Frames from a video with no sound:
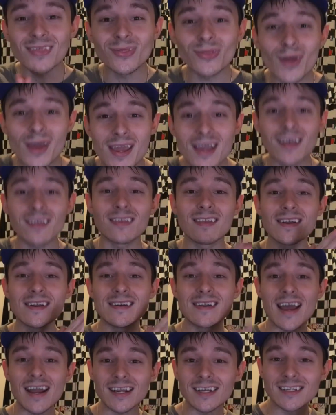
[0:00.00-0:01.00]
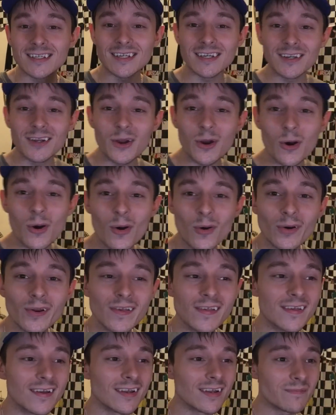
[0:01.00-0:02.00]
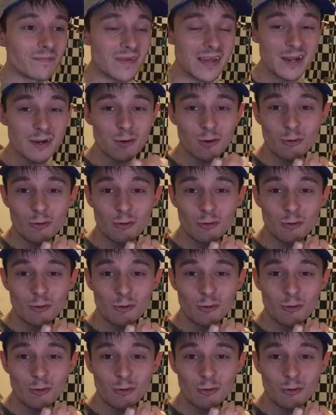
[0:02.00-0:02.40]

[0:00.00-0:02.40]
think the next-gen car is going to be